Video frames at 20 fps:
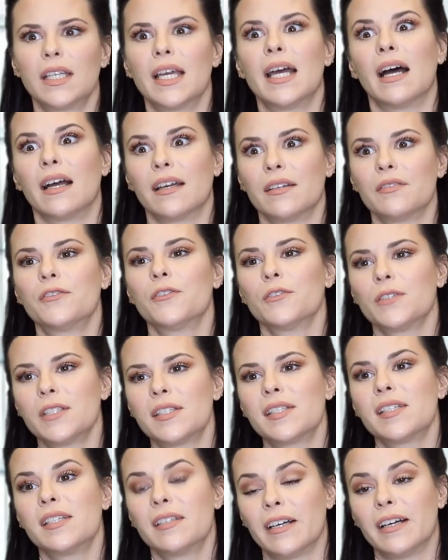Yeah, if you're
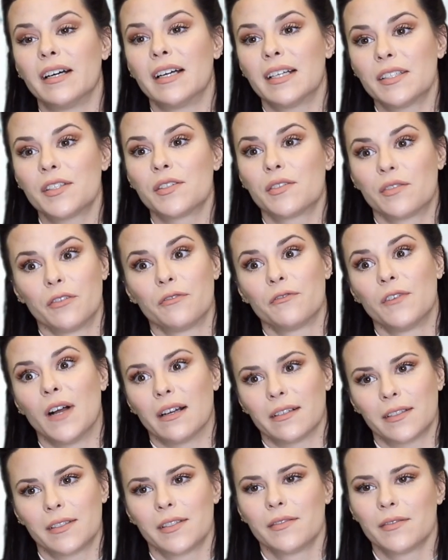listening to us, you're
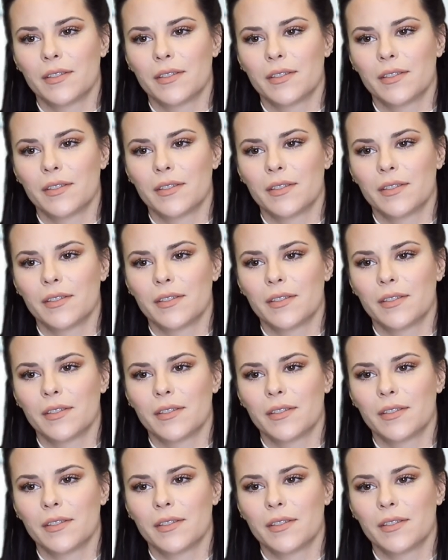fucked.